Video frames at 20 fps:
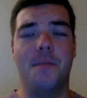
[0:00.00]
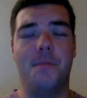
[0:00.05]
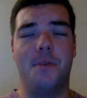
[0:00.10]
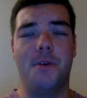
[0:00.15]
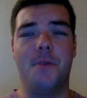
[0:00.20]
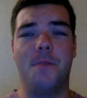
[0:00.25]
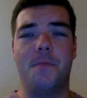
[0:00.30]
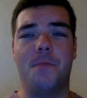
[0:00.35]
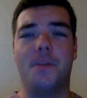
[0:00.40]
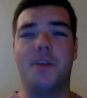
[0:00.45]

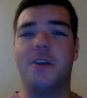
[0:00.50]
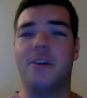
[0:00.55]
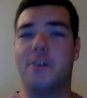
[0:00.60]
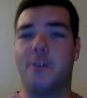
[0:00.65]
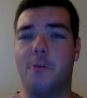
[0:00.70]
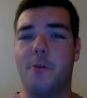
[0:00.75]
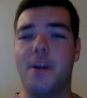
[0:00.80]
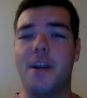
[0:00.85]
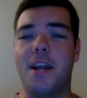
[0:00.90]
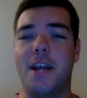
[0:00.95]
But a
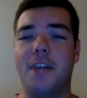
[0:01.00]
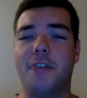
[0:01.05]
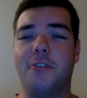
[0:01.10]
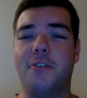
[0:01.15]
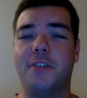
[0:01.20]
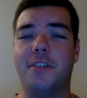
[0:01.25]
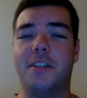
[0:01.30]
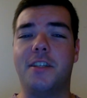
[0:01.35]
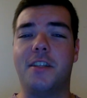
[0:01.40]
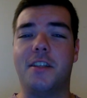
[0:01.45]
great
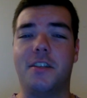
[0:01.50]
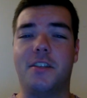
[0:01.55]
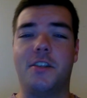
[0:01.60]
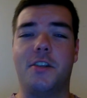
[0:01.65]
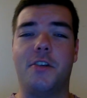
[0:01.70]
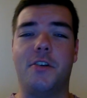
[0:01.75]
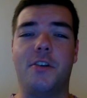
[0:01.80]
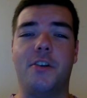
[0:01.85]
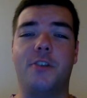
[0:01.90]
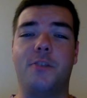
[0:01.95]
entrance to the
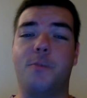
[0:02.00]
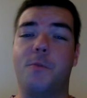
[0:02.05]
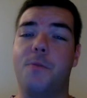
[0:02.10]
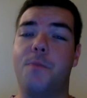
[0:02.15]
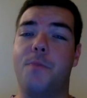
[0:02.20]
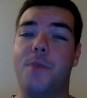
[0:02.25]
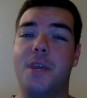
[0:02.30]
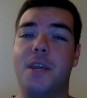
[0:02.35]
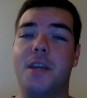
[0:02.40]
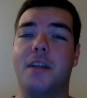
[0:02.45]
series
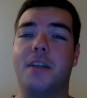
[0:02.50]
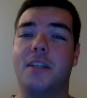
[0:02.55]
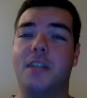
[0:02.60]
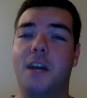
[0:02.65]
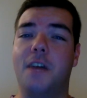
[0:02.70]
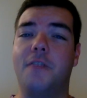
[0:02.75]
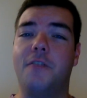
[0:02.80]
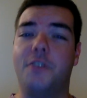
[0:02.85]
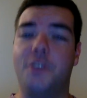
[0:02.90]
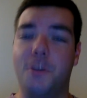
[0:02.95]
with being a
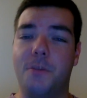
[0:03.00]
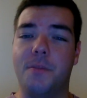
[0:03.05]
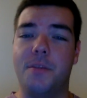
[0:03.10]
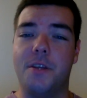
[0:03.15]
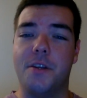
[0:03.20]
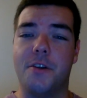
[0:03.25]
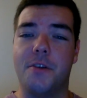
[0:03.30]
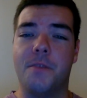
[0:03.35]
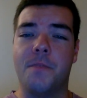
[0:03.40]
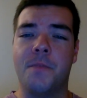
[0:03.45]
tough gym
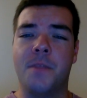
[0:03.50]
leader.